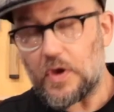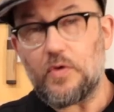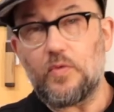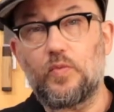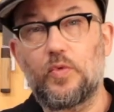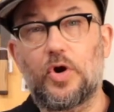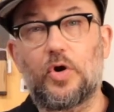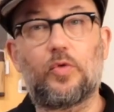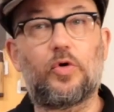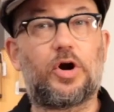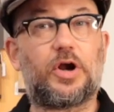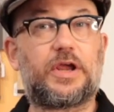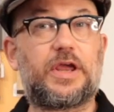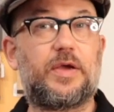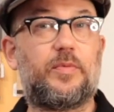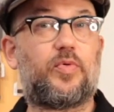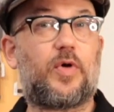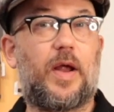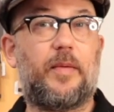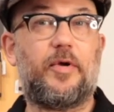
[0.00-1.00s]
we're
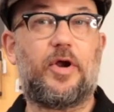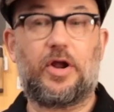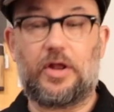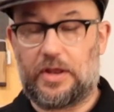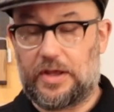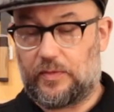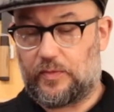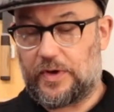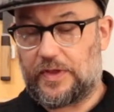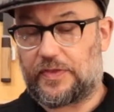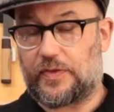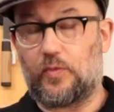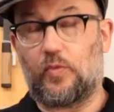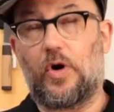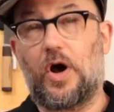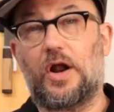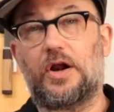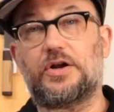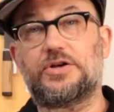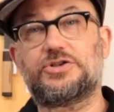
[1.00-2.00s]
working primarily with
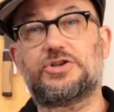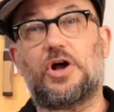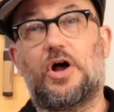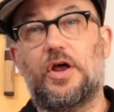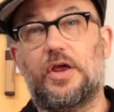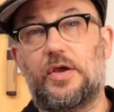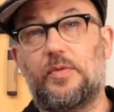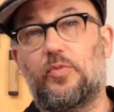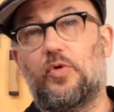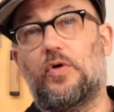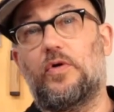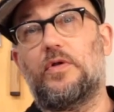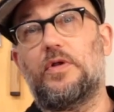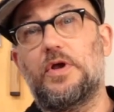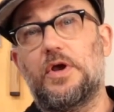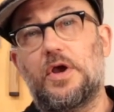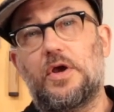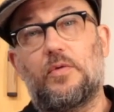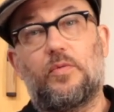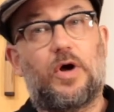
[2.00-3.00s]
water-soluble,
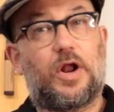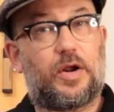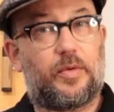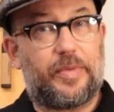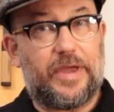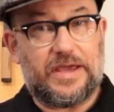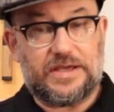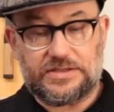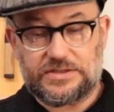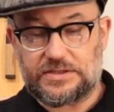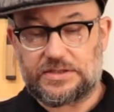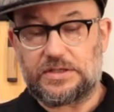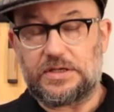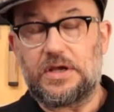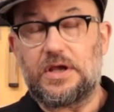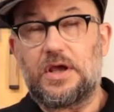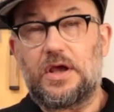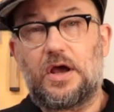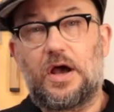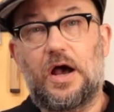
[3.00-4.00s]
water-based
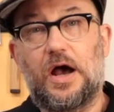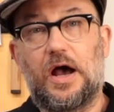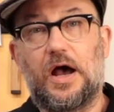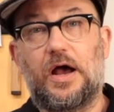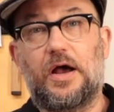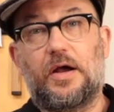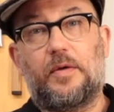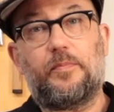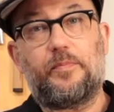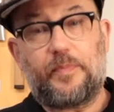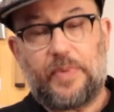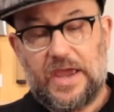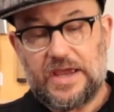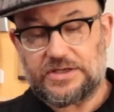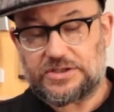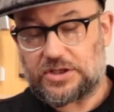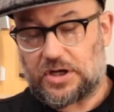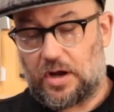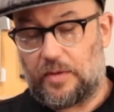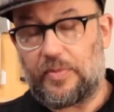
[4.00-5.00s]

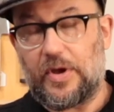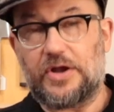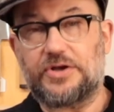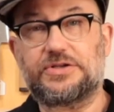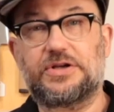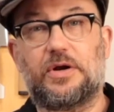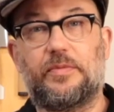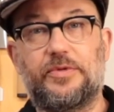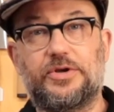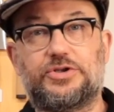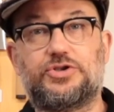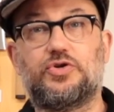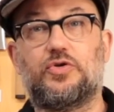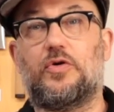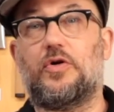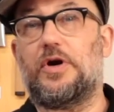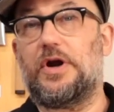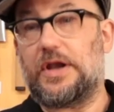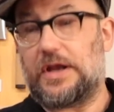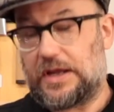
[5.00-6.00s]
paste compounds that are
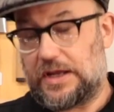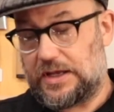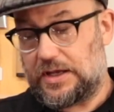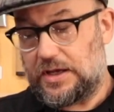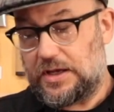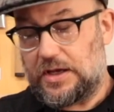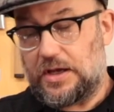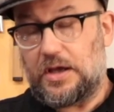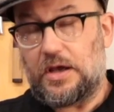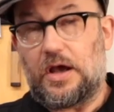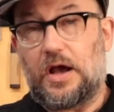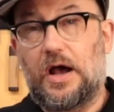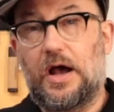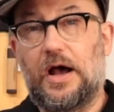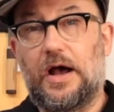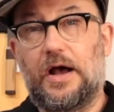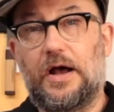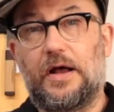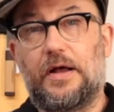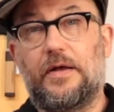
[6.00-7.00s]
majority
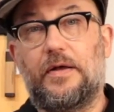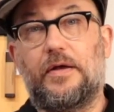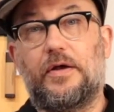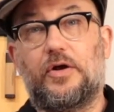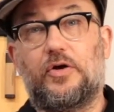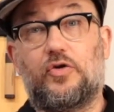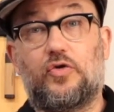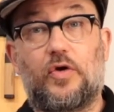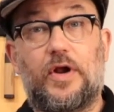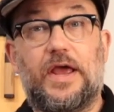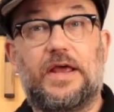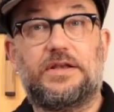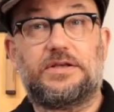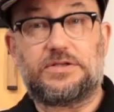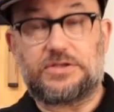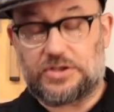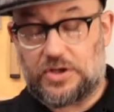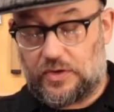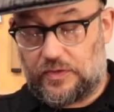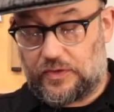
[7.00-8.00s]

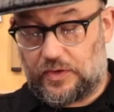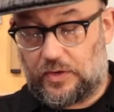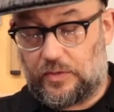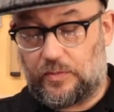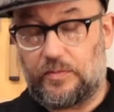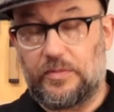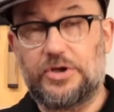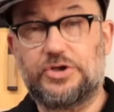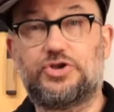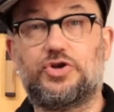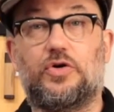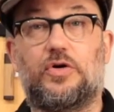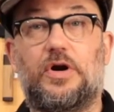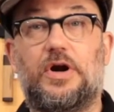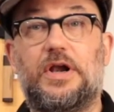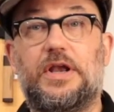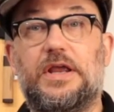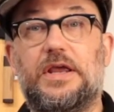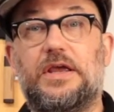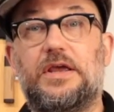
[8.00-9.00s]
grit. So they're
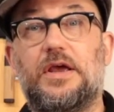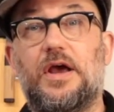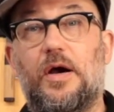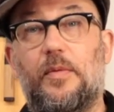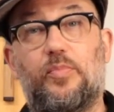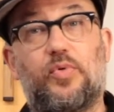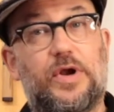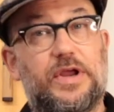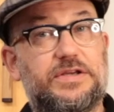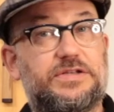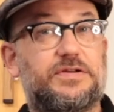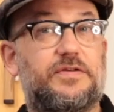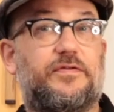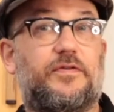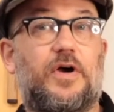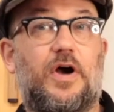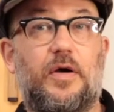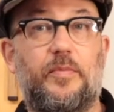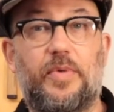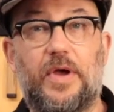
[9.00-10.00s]
majority abrasive
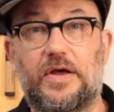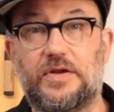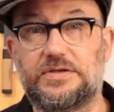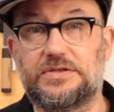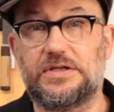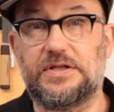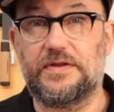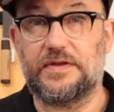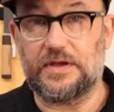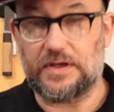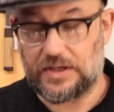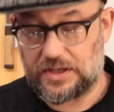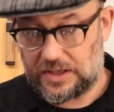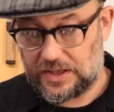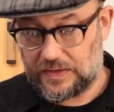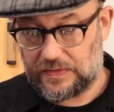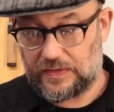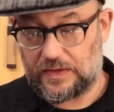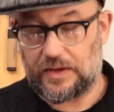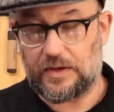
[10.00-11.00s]
compounds in
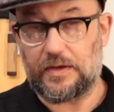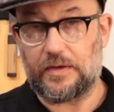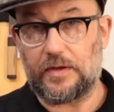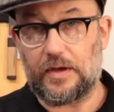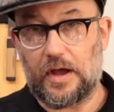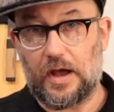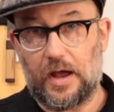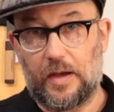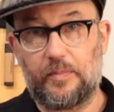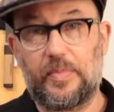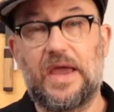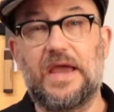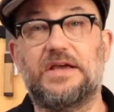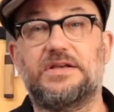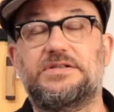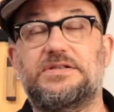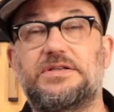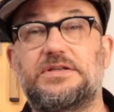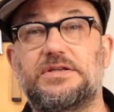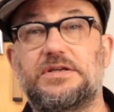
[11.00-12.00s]
the
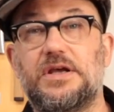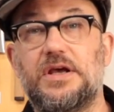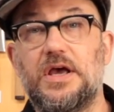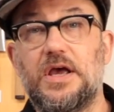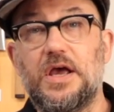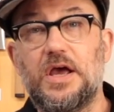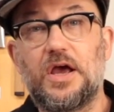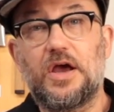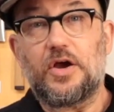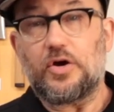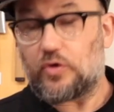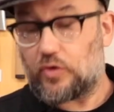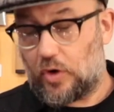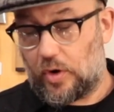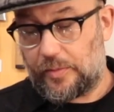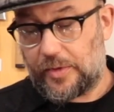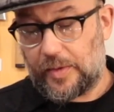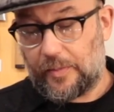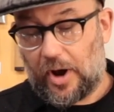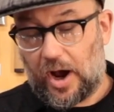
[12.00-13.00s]
paste.
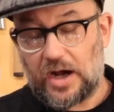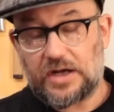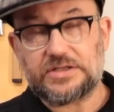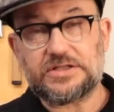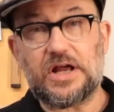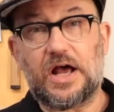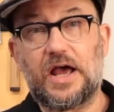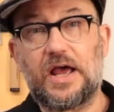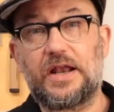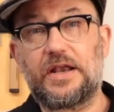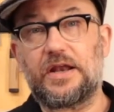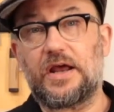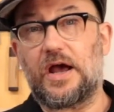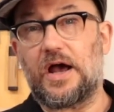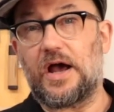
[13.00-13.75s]
Chromium oxide,